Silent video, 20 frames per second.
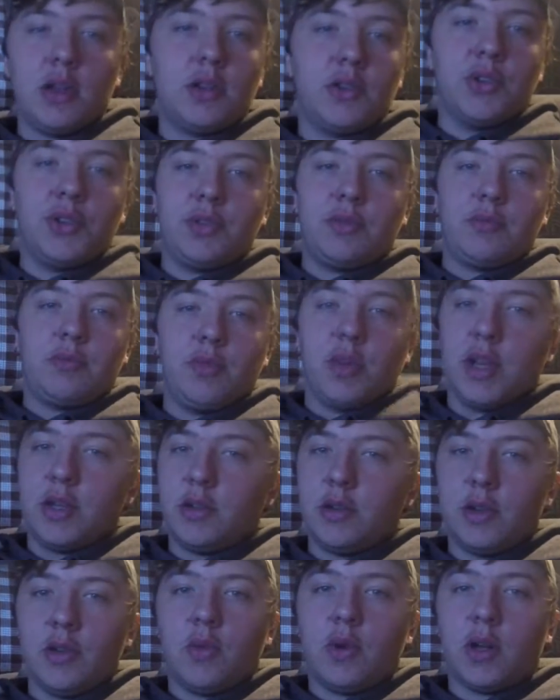Just make
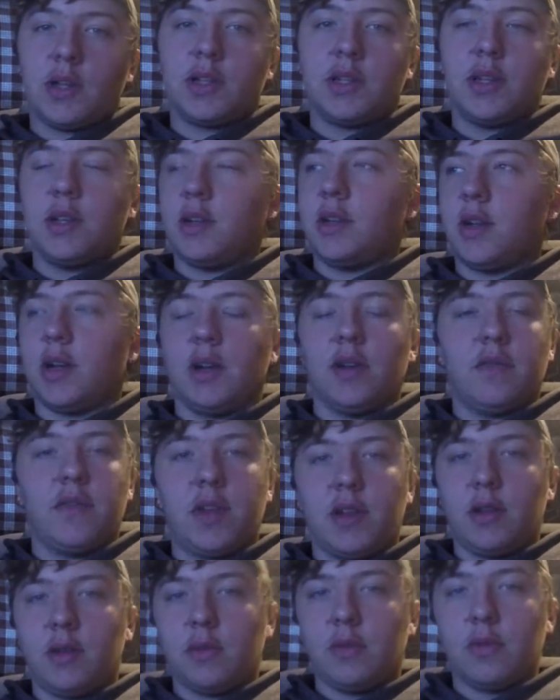sure you watch the entire
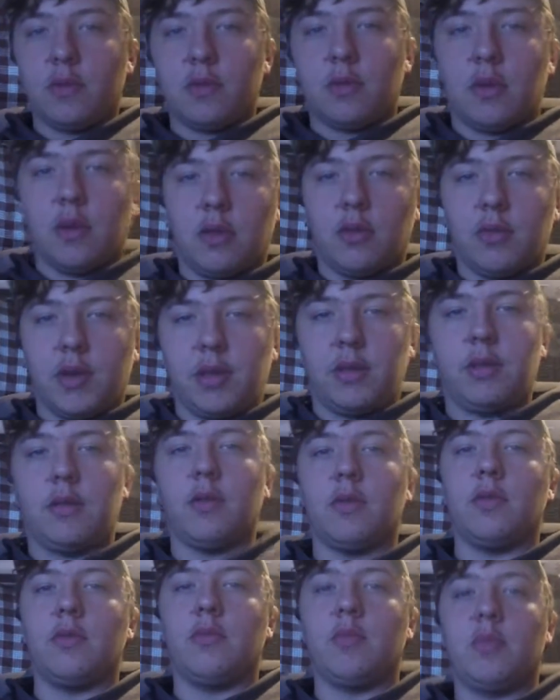video all the way
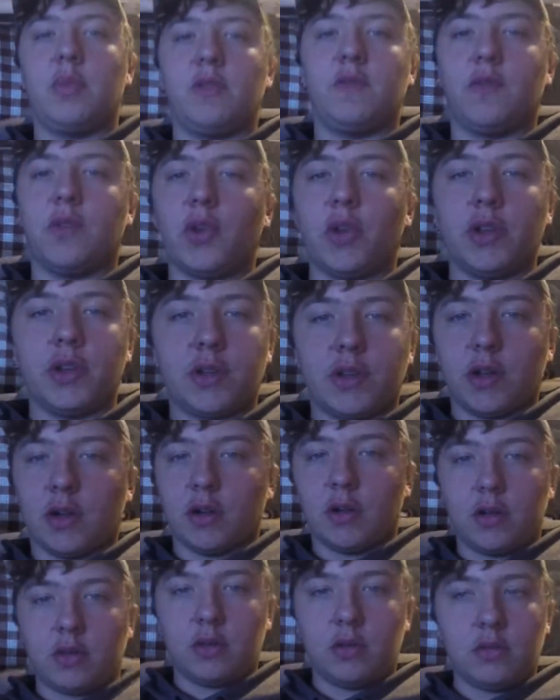through before you
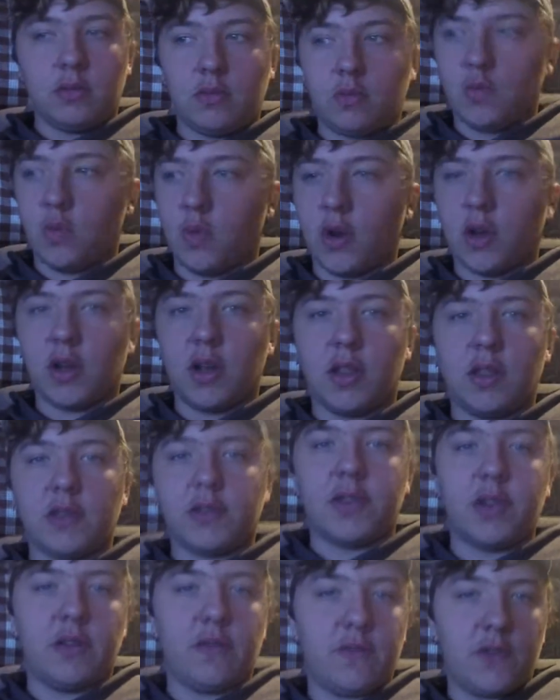start working on the
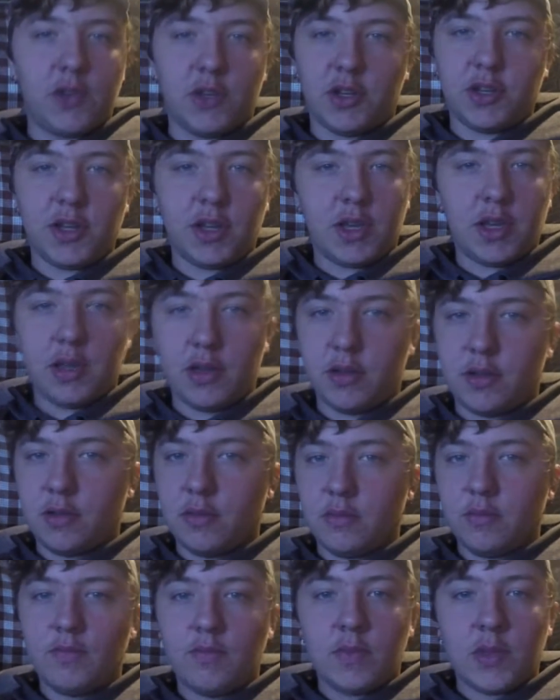stuff, just in case.
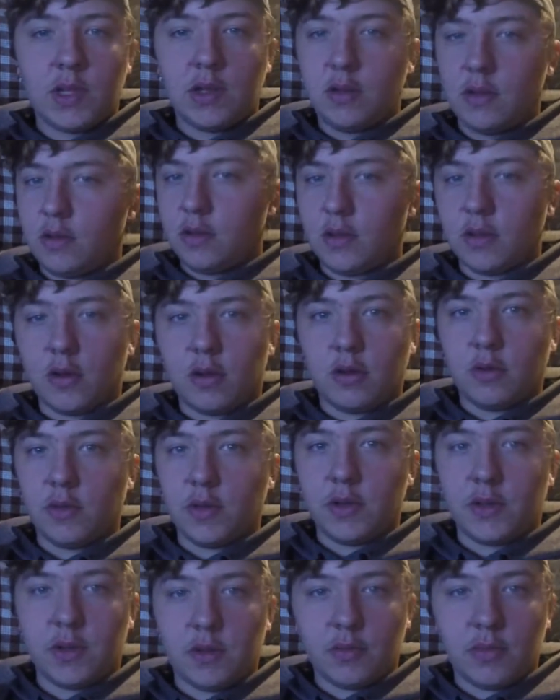It's
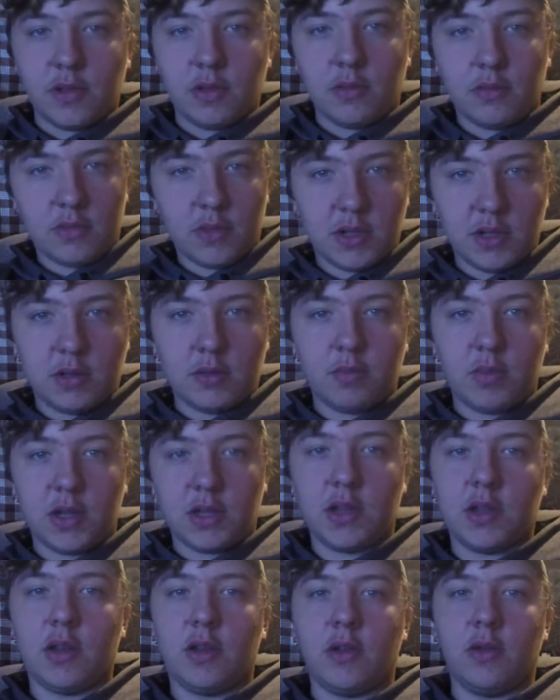always something that's
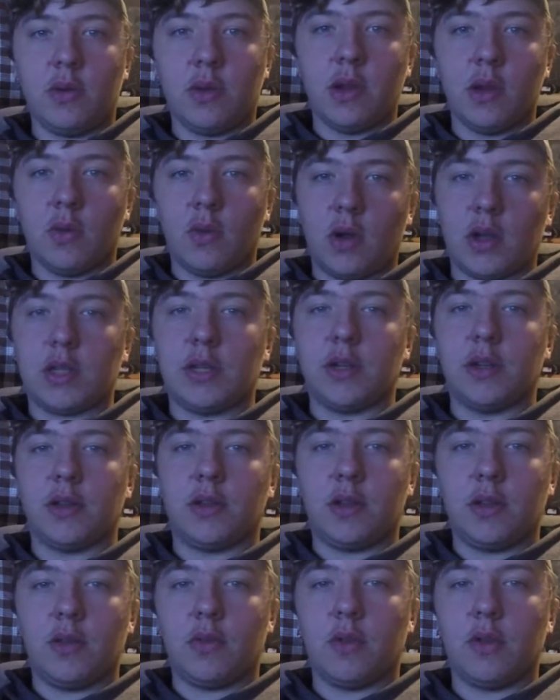best to do when you're watching a
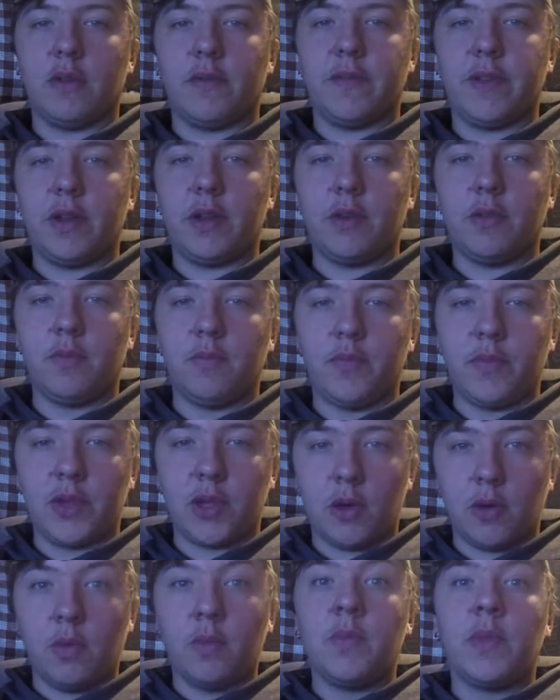tutorial video.
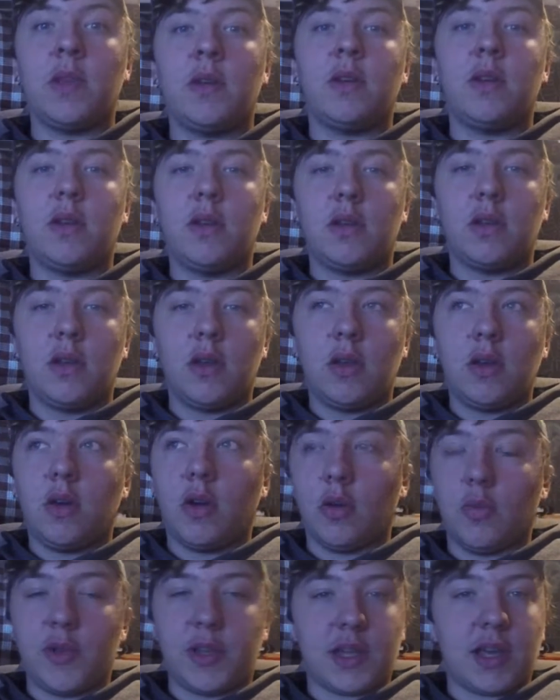So,
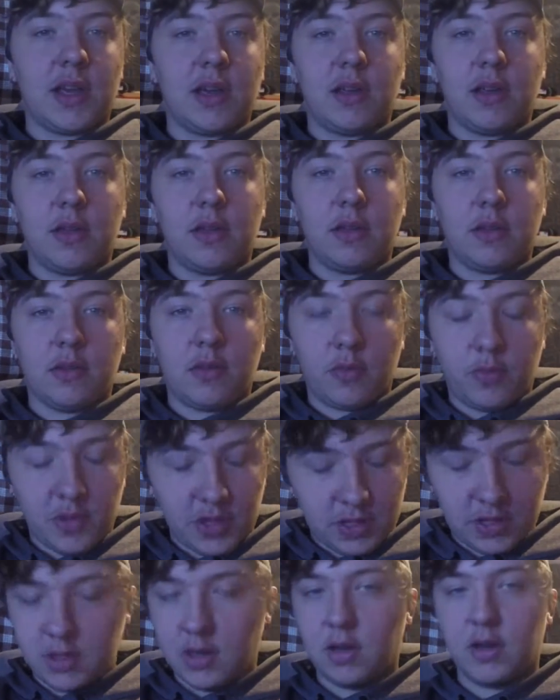hope
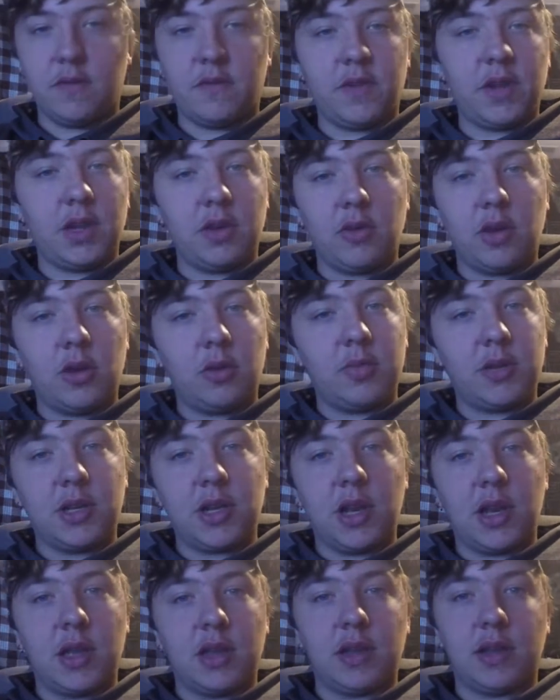this video helps you
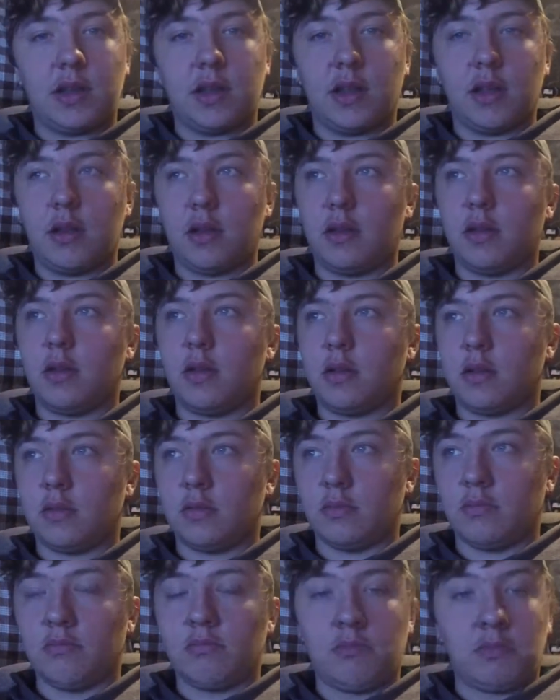guys, and
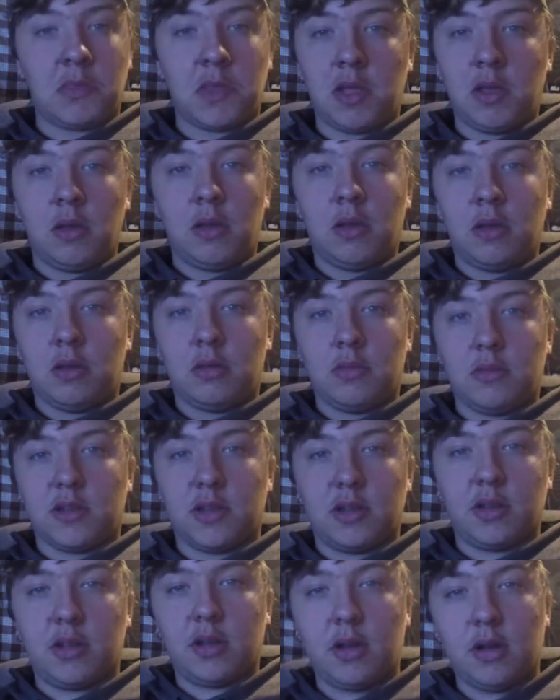
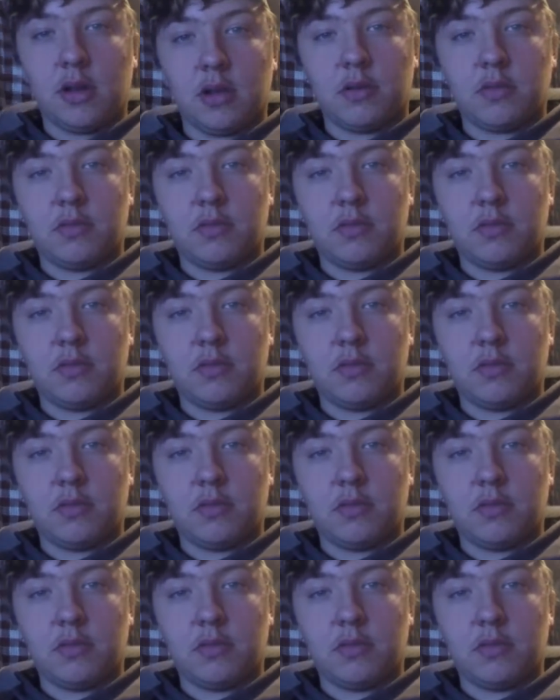see you later.